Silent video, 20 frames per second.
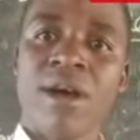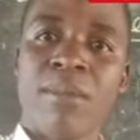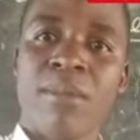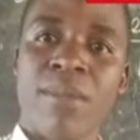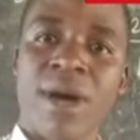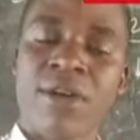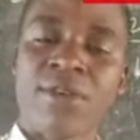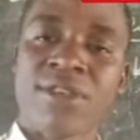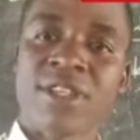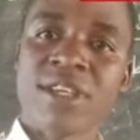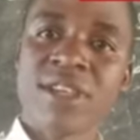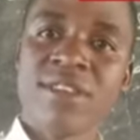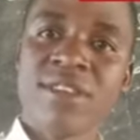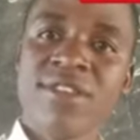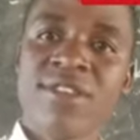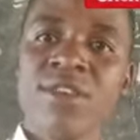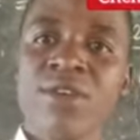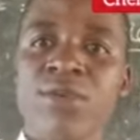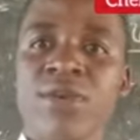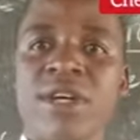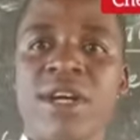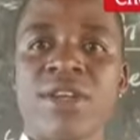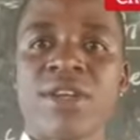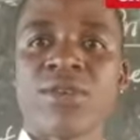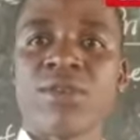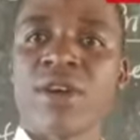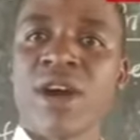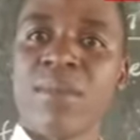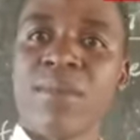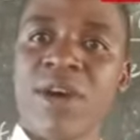maltase, we can
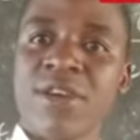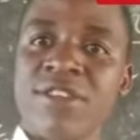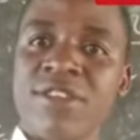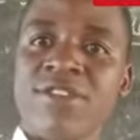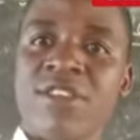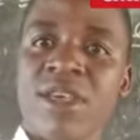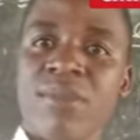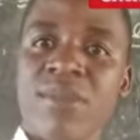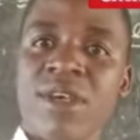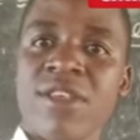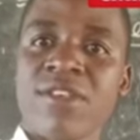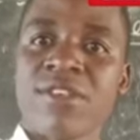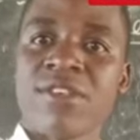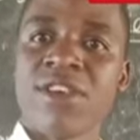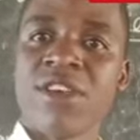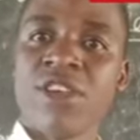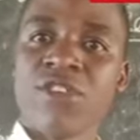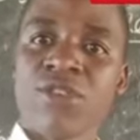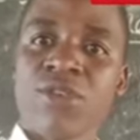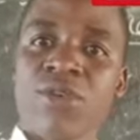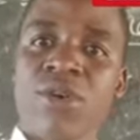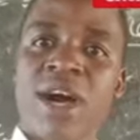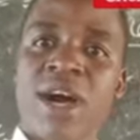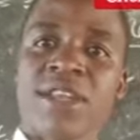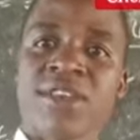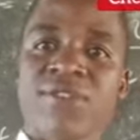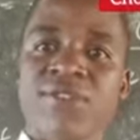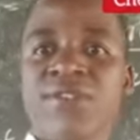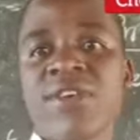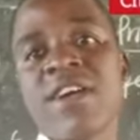talk about zymase. So
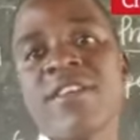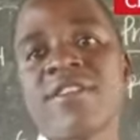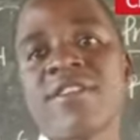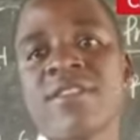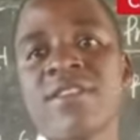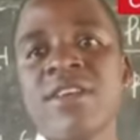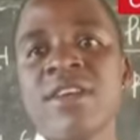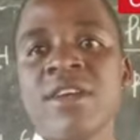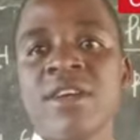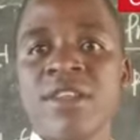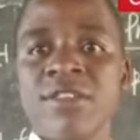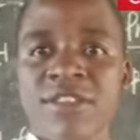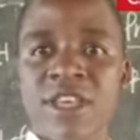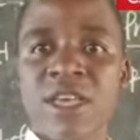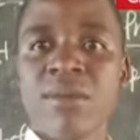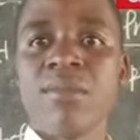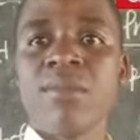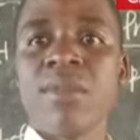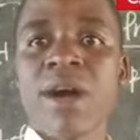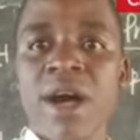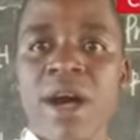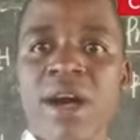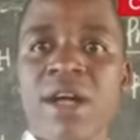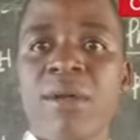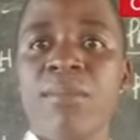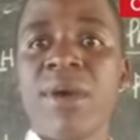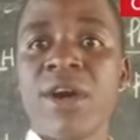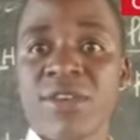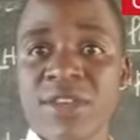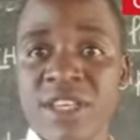at first,
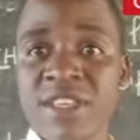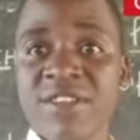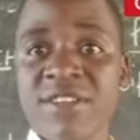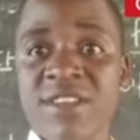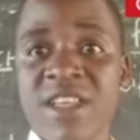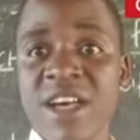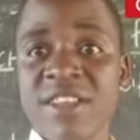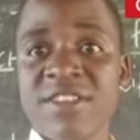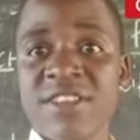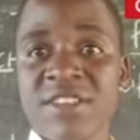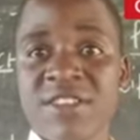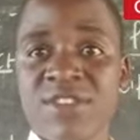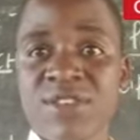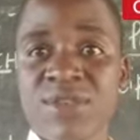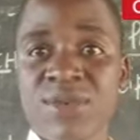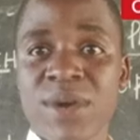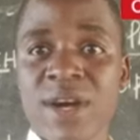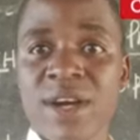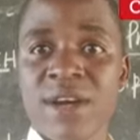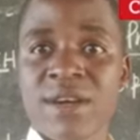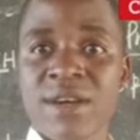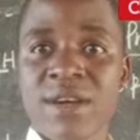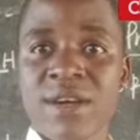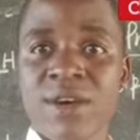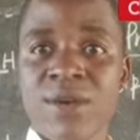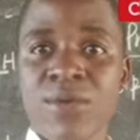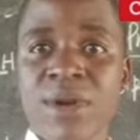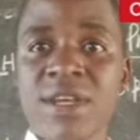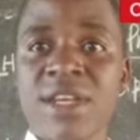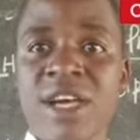maltase does its work.
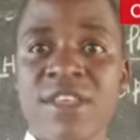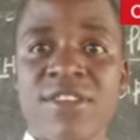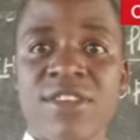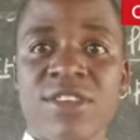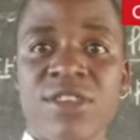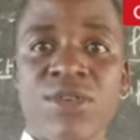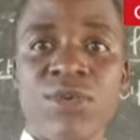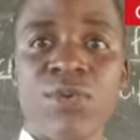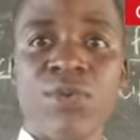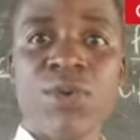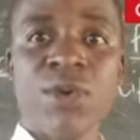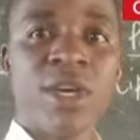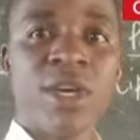What does it do?